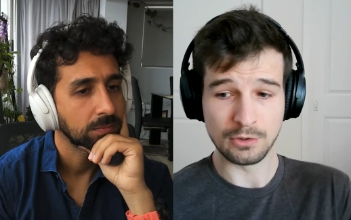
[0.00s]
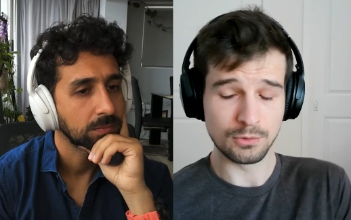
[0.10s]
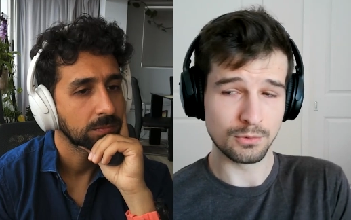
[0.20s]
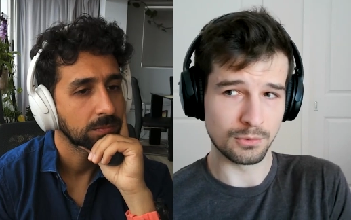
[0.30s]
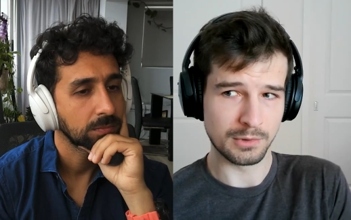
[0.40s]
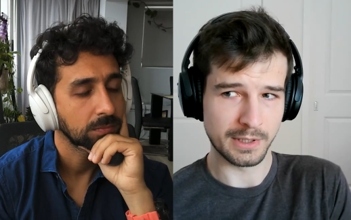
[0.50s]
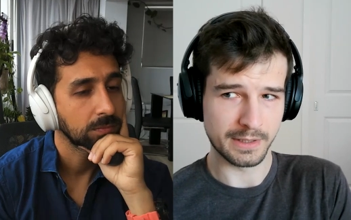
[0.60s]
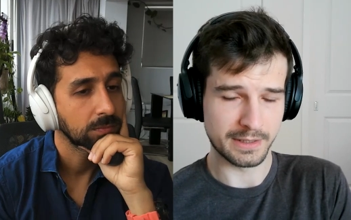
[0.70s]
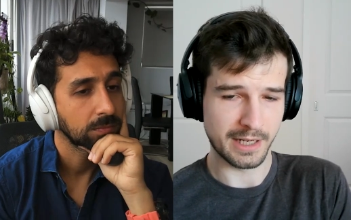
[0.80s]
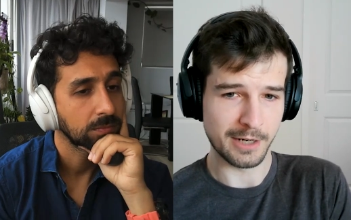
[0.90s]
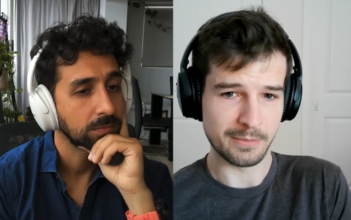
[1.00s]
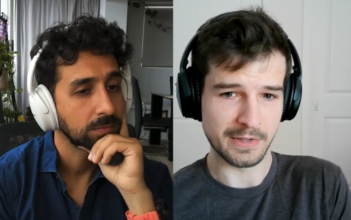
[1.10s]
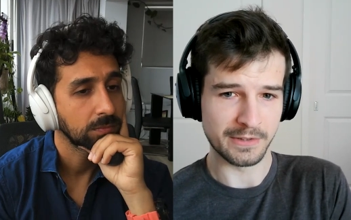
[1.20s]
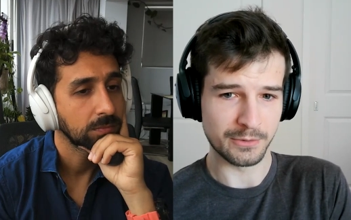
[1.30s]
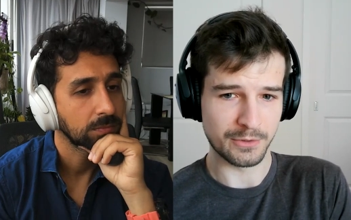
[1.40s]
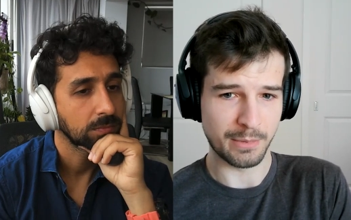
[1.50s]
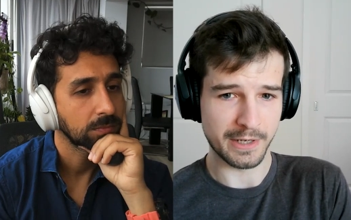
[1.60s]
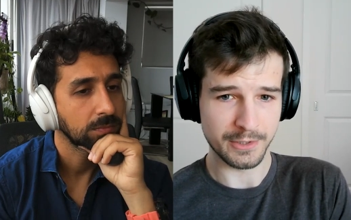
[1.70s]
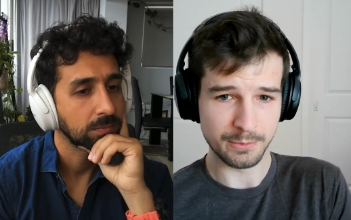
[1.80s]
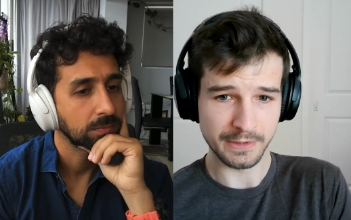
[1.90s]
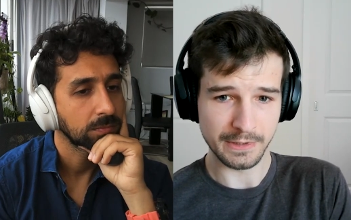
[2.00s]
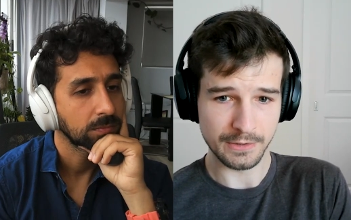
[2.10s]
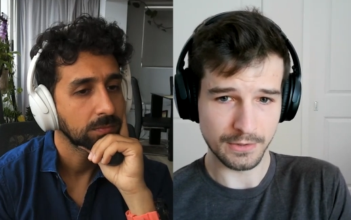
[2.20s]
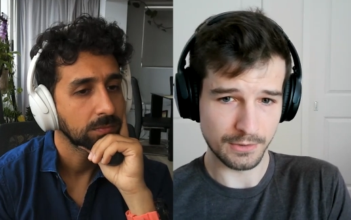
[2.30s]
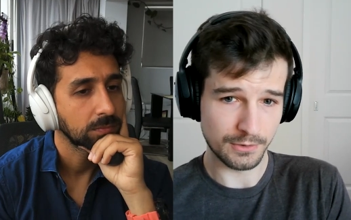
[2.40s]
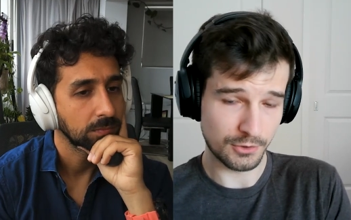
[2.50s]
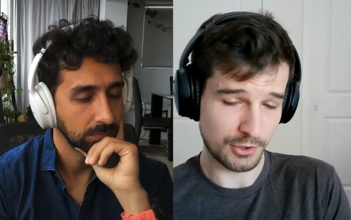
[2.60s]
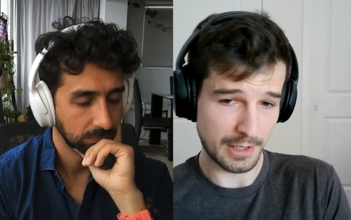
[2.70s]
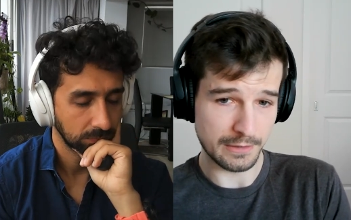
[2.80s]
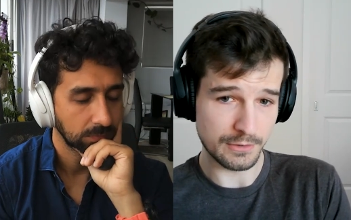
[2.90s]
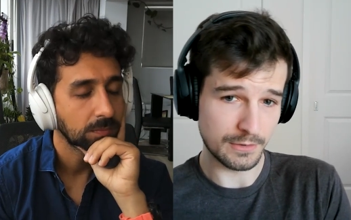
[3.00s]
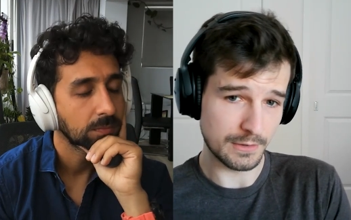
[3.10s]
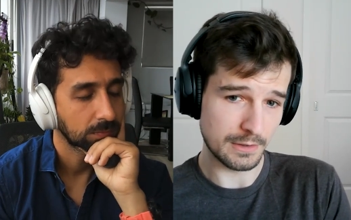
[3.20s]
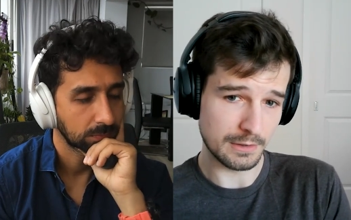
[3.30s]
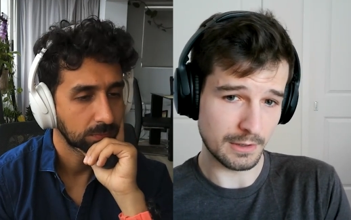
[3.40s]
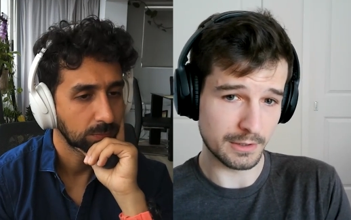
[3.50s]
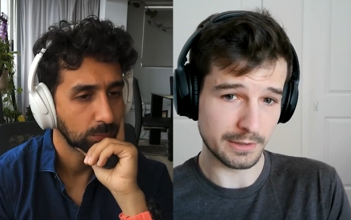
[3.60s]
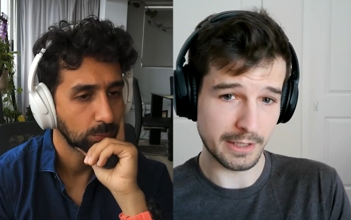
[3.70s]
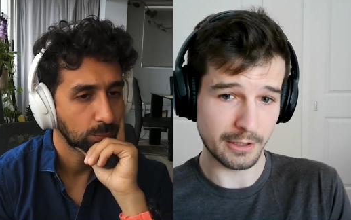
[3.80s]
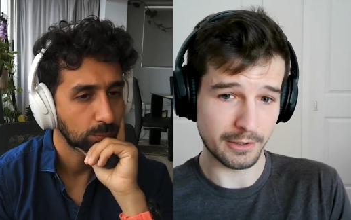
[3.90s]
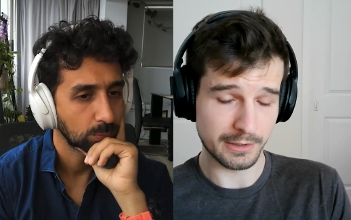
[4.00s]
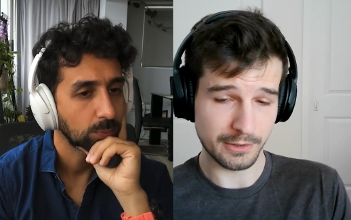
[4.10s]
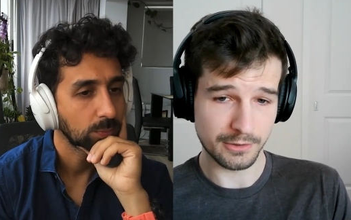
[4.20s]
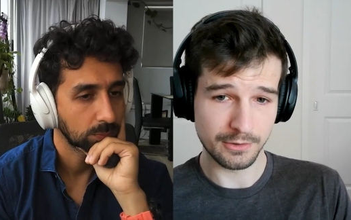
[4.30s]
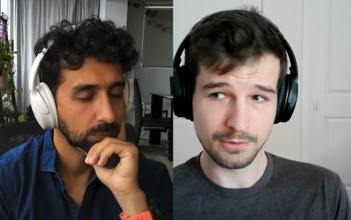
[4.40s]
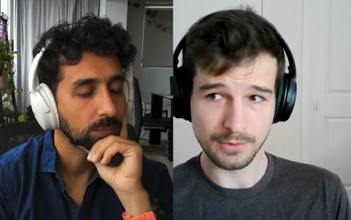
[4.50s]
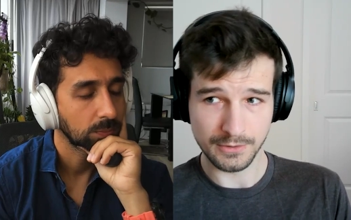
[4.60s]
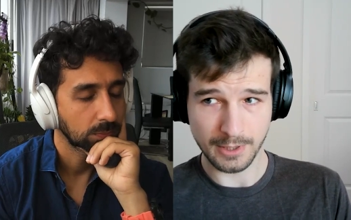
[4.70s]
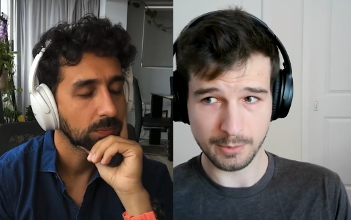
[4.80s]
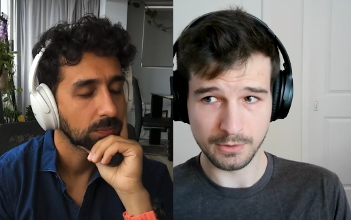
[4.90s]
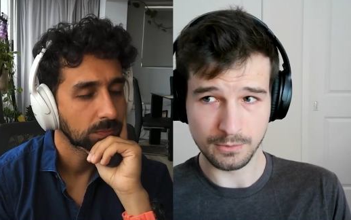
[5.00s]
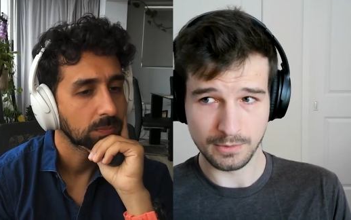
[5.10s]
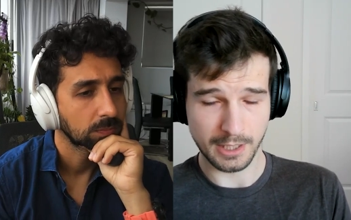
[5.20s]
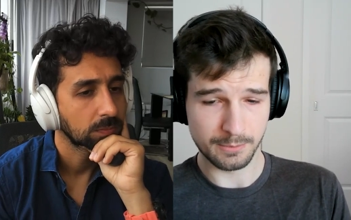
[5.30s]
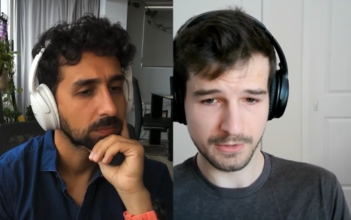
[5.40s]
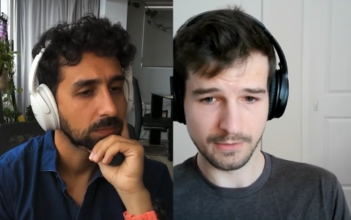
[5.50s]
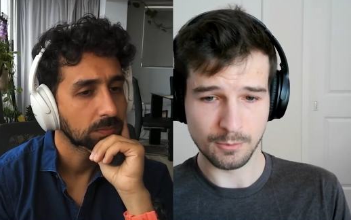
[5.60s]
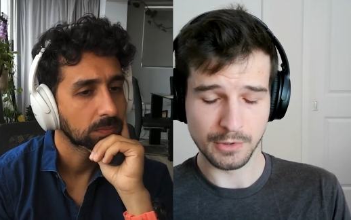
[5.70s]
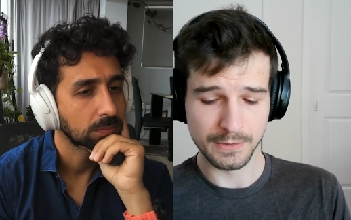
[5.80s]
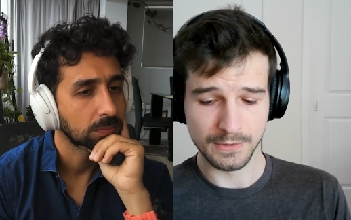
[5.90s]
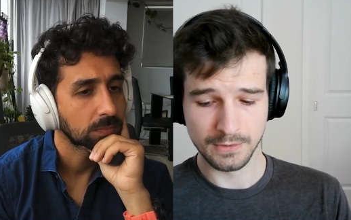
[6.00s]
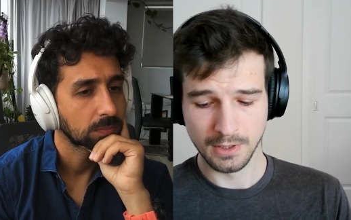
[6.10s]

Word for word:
Speaker 1: knew at the time that there was a possibility to change the underlying architecture to accept new types of inputs,